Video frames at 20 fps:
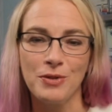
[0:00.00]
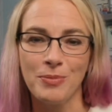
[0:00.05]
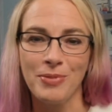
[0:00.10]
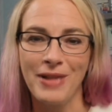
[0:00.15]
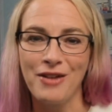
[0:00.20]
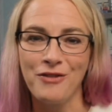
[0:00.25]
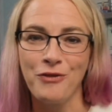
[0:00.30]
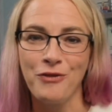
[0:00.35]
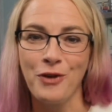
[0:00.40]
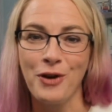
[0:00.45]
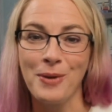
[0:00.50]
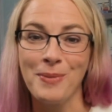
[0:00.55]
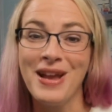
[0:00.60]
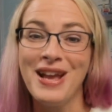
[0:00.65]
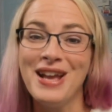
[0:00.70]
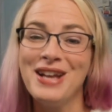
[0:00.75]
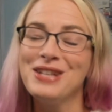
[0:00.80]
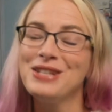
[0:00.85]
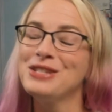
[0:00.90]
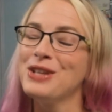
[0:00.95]
platform.
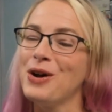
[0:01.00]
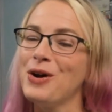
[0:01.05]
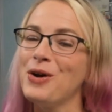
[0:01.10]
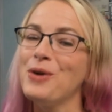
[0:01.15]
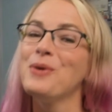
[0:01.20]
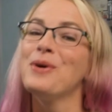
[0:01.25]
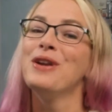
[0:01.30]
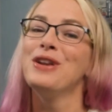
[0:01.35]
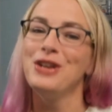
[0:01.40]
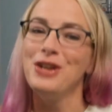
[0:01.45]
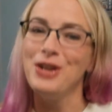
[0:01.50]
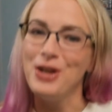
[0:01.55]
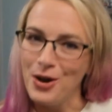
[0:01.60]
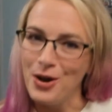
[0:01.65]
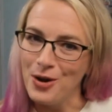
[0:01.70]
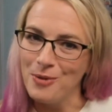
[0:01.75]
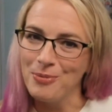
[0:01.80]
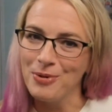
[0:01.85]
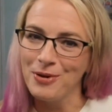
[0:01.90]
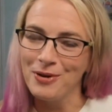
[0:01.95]
So
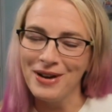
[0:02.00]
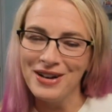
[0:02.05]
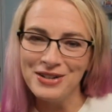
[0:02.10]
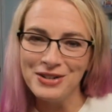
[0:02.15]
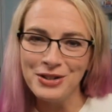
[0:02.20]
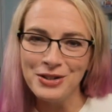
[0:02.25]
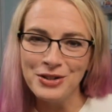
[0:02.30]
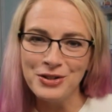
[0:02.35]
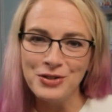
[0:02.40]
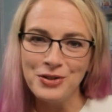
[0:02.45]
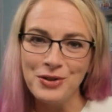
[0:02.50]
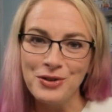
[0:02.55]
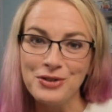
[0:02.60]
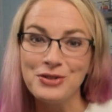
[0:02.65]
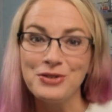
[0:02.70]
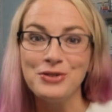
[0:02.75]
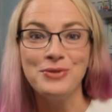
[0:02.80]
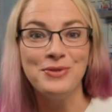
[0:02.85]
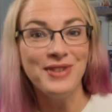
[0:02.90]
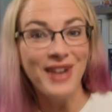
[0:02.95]
no, parental controls
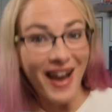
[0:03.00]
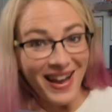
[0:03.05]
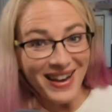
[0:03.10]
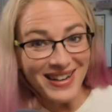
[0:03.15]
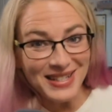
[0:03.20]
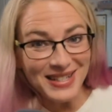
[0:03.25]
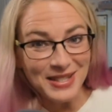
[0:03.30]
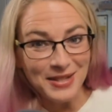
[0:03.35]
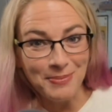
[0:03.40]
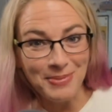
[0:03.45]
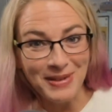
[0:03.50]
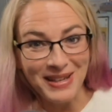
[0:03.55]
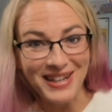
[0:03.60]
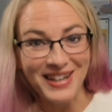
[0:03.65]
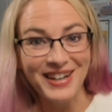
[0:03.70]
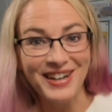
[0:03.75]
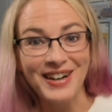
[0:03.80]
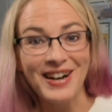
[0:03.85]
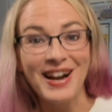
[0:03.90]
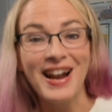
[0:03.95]
do not
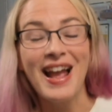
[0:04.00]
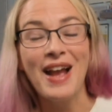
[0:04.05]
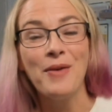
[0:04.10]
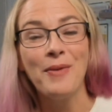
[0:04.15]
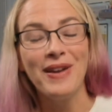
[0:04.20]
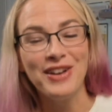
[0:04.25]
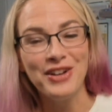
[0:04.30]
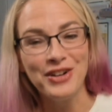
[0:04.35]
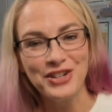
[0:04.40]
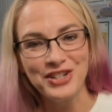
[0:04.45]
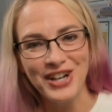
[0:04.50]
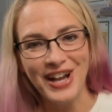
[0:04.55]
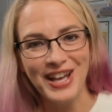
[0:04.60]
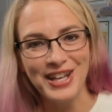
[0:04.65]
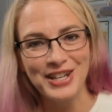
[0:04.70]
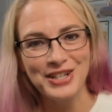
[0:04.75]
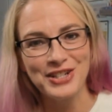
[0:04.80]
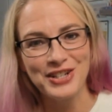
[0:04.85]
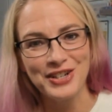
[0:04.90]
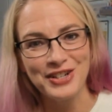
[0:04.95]
disappear when your
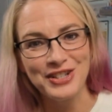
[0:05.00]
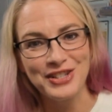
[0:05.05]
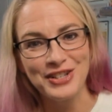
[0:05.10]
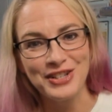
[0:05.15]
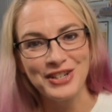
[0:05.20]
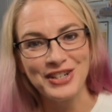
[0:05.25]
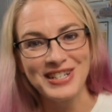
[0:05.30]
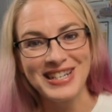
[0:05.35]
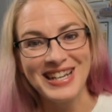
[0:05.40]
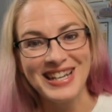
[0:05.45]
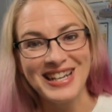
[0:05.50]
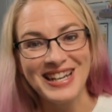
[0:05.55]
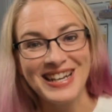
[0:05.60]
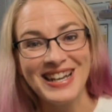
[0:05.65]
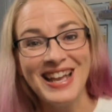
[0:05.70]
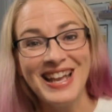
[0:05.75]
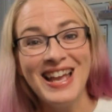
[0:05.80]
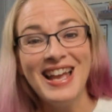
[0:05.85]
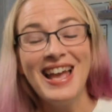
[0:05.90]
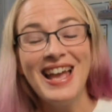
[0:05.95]
child turns 13,
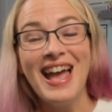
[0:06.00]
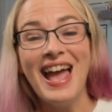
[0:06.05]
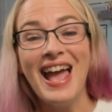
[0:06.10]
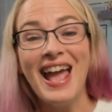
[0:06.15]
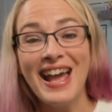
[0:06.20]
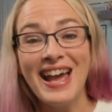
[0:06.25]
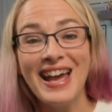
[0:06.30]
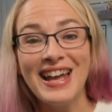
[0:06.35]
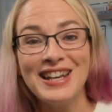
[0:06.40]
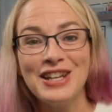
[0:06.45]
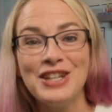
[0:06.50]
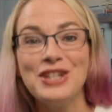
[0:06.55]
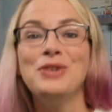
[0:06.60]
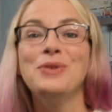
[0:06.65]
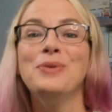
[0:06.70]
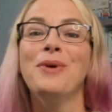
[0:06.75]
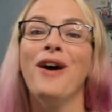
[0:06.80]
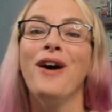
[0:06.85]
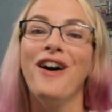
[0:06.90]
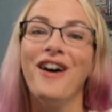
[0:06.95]
and
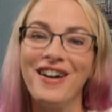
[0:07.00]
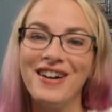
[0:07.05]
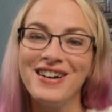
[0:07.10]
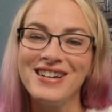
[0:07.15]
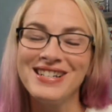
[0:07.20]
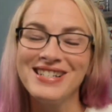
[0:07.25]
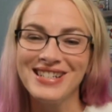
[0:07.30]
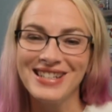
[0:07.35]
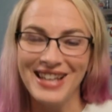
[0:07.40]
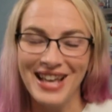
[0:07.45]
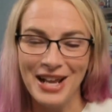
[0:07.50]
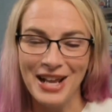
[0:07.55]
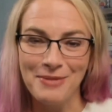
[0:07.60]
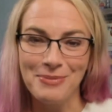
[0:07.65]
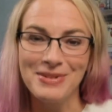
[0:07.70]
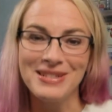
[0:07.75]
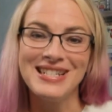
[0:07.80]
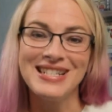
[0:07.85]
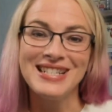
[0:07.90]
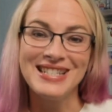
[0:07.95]
you are still
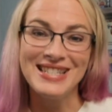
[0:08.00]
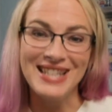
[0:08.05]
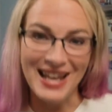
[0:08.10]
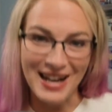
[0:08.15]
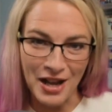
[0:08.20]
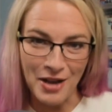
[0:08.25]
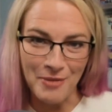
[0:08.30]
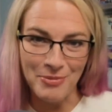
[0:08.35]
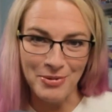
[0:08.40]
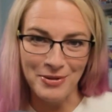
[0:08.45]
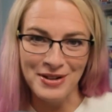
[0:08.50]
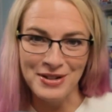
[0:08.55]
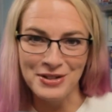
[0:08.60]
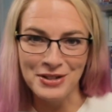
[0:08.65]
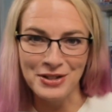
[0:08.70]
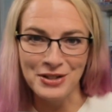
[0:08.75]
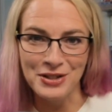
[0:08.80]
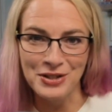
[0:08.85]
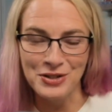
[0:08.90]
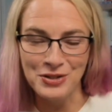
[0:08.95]
able to set up parental
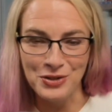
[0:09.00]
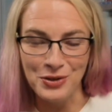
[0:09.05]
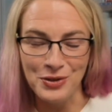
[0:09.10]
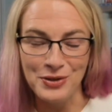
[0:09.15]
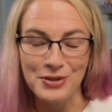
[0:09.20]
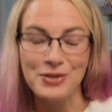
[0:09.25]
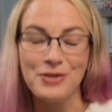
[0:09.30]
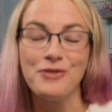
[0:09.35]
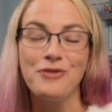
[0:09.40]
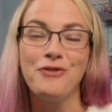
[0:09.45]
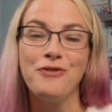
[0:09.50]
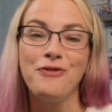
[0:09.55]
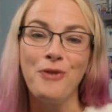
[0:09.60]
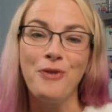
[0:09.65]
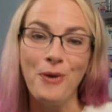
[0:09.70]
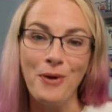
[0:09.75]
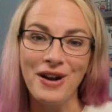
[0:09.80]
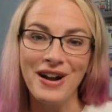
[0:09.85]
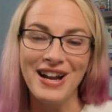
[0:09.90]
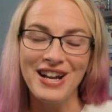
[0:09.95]
controls
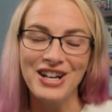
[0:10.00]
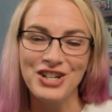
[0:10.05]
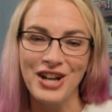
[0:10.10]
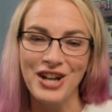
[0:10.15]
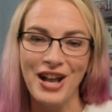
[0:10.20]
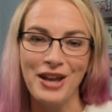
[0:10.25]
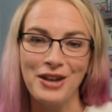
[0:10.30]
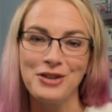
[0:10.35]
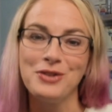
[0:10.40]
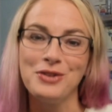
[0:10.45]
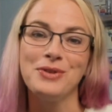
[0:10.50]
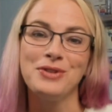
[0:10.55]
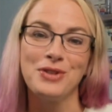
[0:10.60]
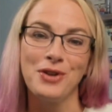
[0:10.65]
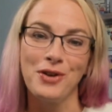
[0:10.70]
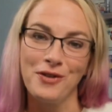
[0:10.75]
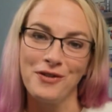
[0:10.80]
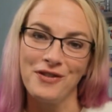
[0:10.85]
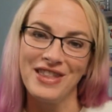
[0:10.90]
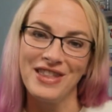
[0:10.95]
for a child who is
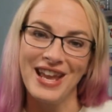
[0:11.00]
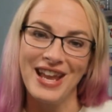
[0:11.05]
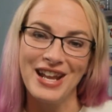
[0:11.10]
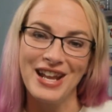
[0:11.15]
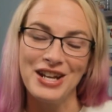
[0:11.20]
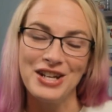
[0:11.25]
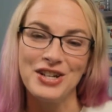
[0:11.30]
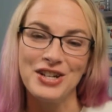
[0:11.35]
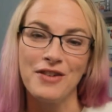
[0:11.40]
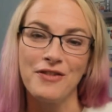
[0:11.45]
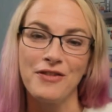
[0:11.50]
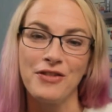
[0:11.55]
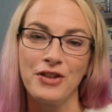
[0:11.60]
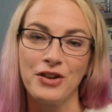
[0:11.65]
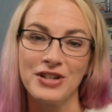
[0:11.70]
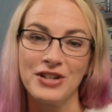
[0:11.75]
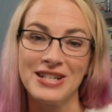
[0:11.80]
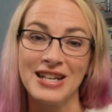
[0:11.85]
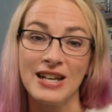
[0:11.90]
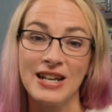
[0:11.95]
over the age of
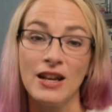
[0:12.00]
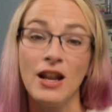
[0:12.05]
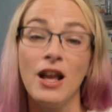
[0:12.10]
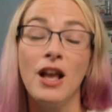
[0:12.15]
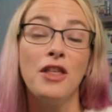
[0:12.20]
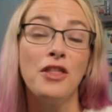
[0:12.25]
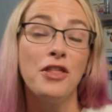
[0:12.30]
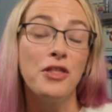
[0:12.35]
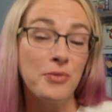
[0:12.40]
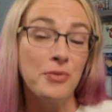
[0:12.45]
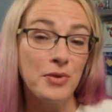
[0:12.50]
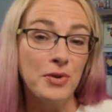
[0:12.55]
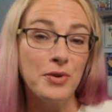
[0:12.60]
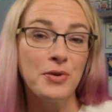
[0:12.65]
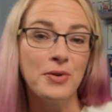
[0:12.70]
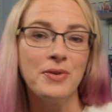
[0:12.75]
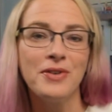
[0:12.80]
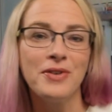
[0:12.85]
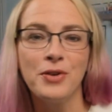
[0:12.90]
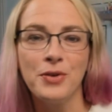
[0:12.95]
13
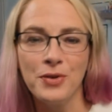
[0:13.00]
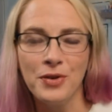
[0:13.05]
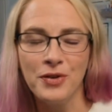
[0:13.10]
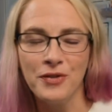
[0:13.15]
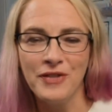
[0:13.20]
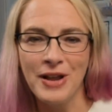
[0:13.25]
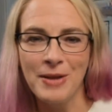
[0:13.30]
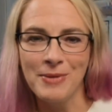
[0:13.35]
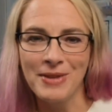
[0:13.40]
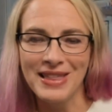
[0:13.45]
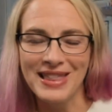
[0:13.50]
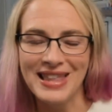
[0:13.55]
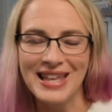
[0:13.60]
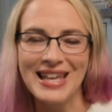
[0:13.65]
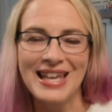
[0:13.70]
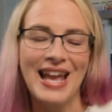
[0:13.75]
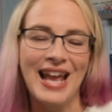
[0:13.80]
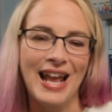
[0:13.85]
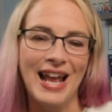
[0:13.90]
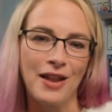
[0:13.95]
through Google Family Link
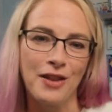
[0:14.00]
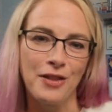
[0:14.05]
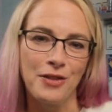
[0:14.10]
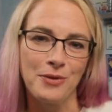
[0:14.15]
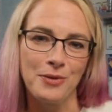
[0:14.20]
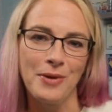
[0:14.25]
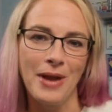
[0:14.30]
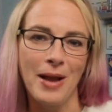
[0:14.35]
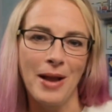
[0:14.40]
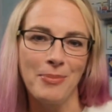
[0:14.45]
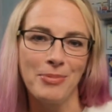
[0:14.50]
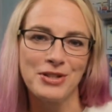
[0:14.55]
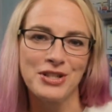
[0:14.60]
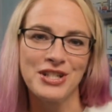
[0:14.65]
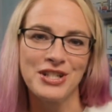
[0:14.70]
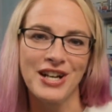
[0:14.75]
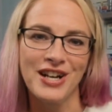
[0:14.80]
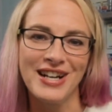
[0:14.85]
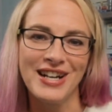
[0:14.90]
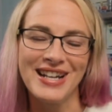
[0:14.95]
and through Apple
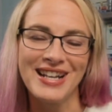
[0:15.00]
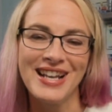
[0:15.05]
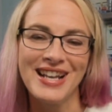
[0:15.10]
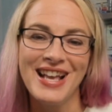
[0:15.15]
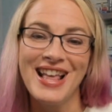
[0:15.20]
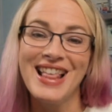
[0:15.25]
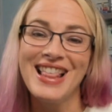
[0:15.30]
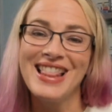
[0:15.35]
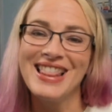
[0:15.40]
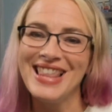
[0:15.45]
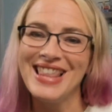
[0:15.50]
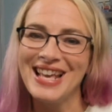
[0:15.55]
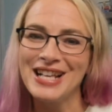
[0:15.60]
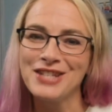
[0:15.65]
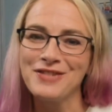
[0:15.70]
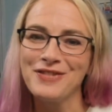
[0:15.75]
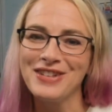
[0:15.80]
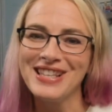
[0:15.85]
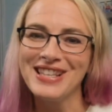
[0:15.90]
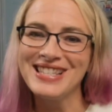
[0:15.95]
Sharing. Thanks
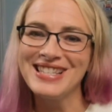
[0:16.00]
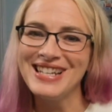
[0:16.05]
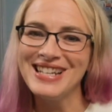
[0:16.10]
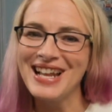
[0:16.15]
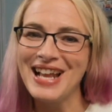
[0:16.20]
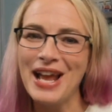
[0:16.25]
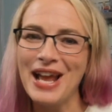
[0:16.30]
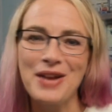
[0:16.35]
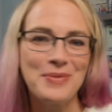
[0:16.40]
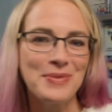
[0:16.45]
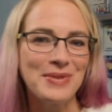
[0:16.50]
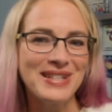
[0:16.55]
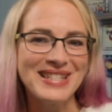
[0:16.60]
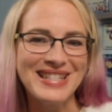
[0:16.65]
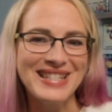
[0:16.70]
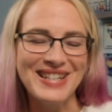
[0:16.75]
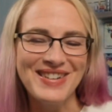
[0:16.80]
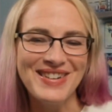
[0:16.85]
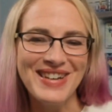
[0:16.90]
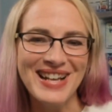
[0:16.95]
for listening, and we'll see
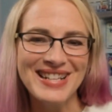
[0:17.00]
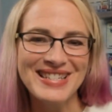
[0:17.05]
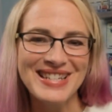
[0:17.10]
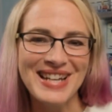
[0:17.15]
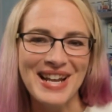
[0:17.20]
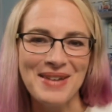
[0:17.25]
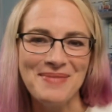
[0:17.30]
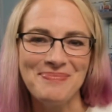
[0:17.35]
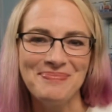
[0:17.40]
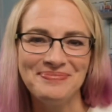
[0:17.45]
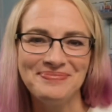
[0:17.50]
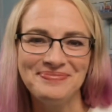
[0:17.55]
you next time.